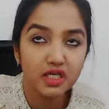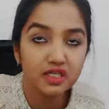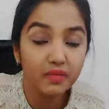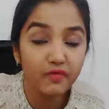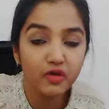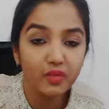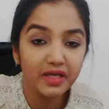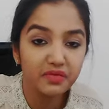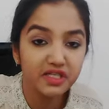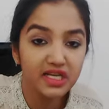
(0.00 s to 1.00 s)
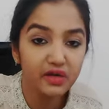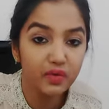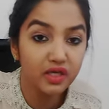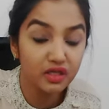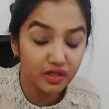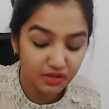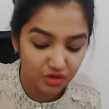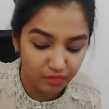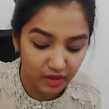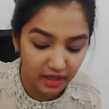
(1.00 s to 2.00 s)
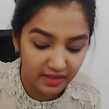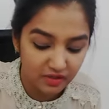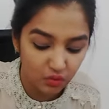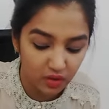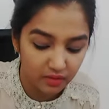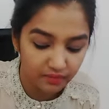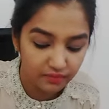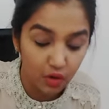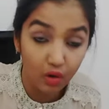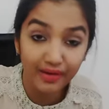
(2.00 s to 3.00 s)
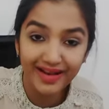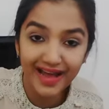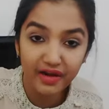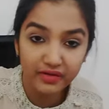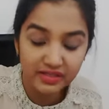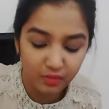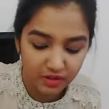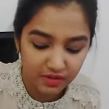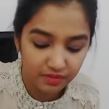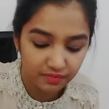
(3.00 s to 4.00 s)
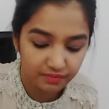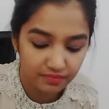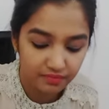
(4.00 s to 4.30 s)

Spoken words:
Some of you might be dealing with another Gemini as well, or an Aries person.